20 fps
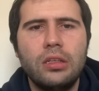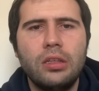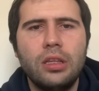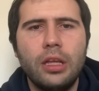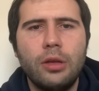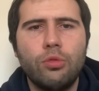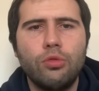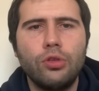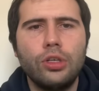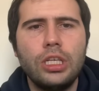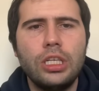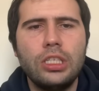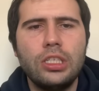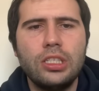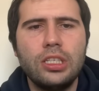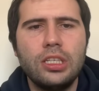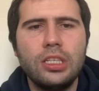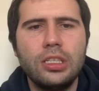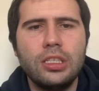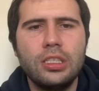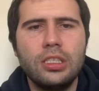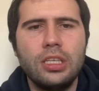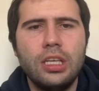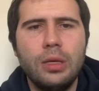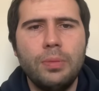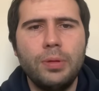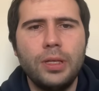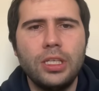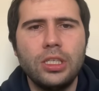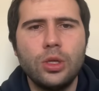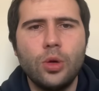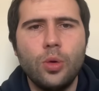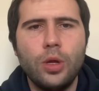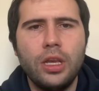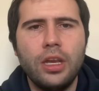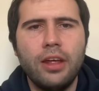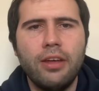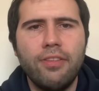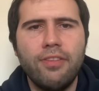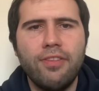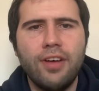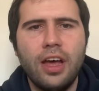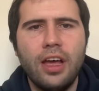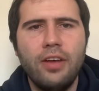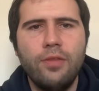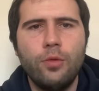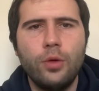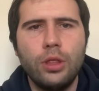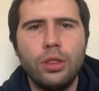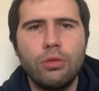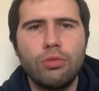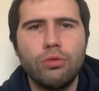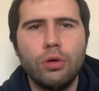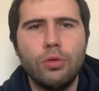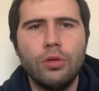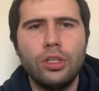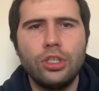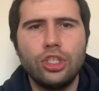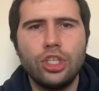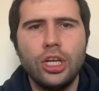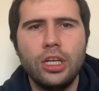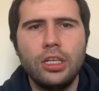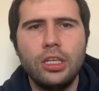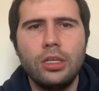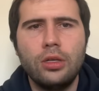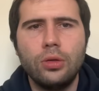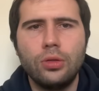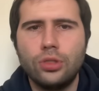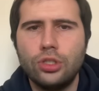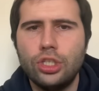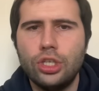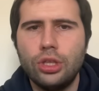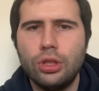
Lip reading: Like rook e6, he plays queen f5, we throw in a check, he goes